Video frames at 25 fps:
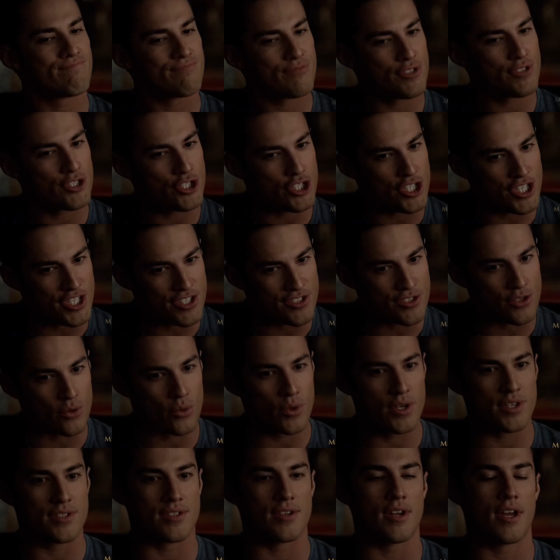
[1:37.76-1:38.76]
She's the
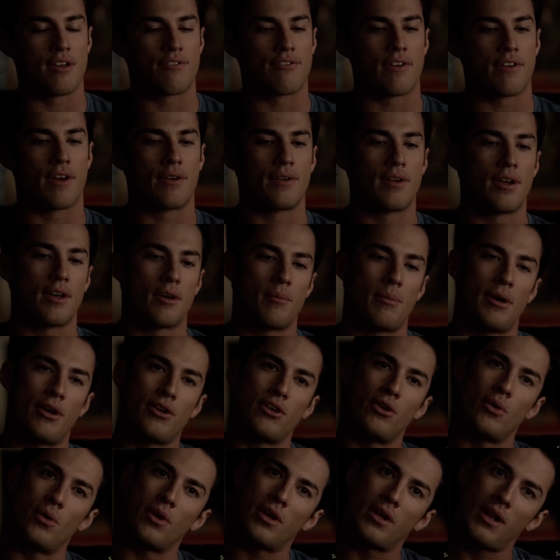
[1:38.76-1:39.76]
reason I found out about
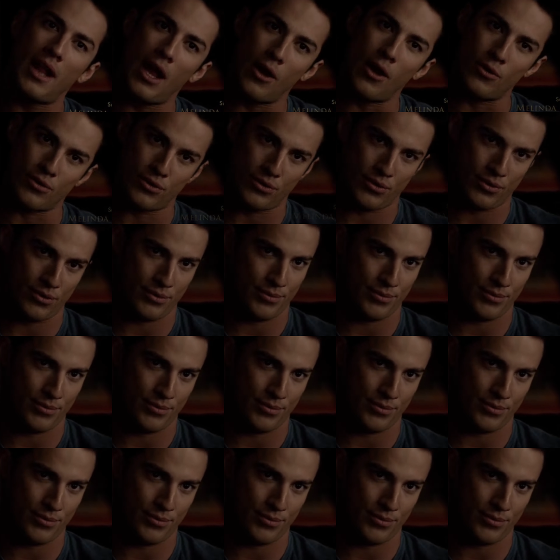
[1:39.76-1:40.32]
you and Klaus.